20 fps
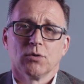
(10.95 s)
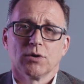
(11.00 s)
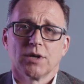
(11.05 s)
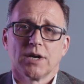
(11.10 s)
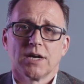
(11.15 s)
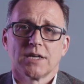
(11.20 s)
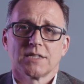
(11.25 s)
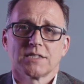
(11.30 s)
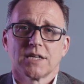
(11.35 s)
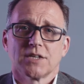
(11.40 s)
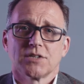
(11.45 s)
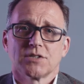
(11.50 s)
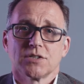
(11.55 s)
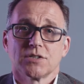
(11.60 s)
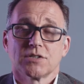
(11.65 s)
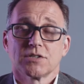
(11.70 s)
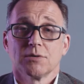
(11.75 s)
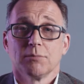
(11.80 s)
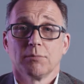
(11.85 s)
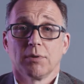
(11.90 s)

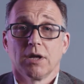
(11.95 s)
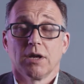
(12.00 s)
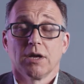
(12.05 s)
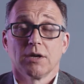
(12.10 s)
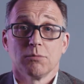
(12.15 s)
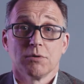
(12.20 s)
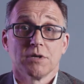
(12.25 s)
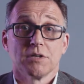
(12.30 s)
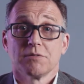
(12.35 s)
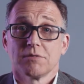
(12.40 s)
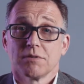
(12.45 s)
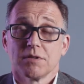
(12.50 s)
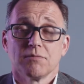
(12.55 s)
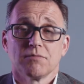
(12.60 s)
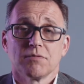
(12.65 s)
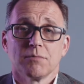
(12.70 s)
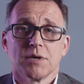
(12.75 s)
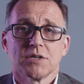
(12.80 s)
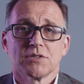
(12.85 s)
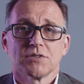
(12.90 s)
organisations comply with
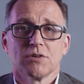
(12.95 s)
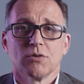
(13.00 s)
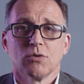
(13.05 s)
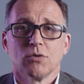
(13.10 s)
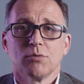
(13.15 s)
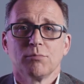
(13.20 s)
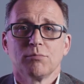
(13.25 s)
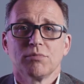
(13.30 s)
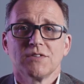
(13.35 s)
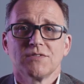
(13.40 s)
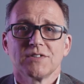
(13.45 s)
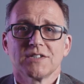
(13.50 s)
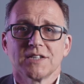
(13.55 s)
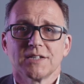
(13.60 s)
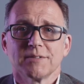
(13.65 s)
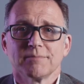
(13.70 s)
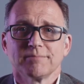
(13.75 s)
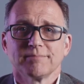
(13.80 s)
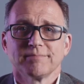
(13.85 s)
information law and privacy.